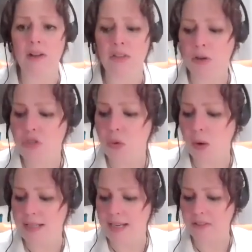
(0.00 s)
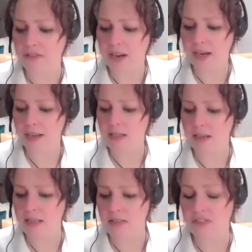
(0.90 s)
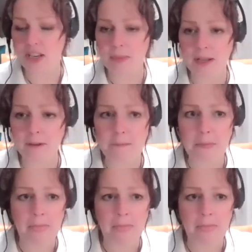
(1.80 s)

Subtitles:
Those who identify as female.